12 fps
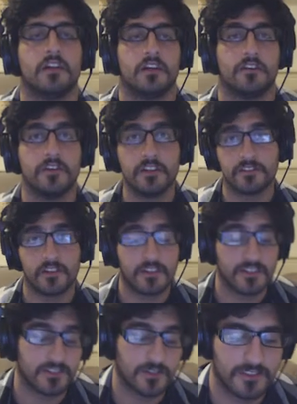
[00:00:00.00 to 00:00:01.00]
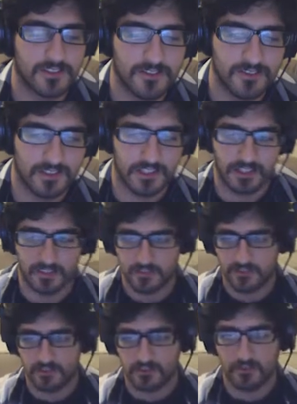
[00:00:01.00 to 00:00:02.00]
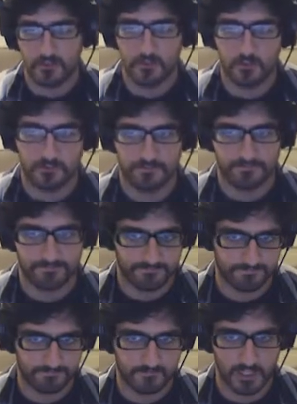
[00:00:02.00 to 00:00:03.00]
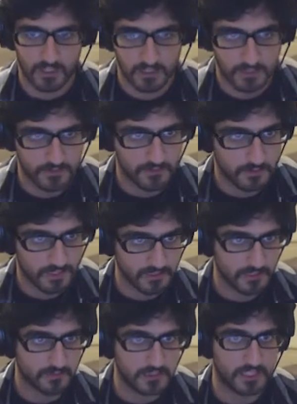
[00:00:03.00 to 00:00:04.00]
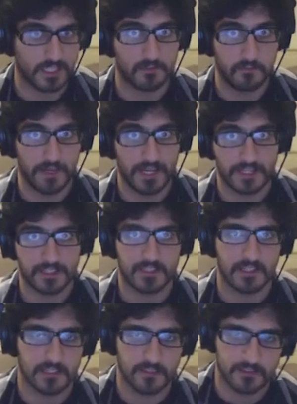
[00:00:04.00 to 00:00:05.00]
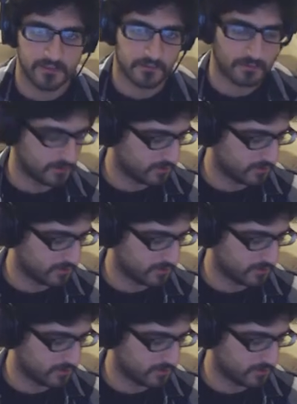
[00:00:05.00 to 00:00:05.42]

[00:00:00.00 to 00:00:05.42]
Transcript: Really started enjoying doing that. So here's my attempt at getting back at that, and this is what